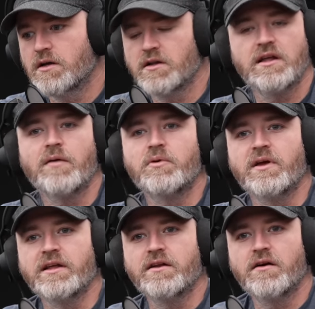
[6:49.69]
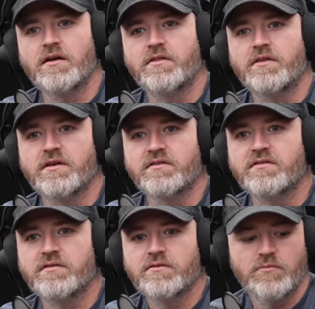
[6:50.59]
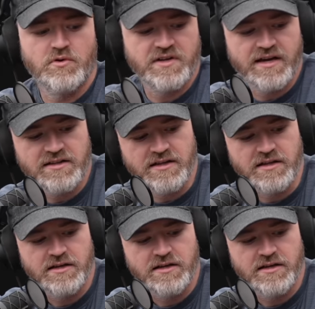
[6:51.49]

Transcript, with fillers: collaborate on things more tightly.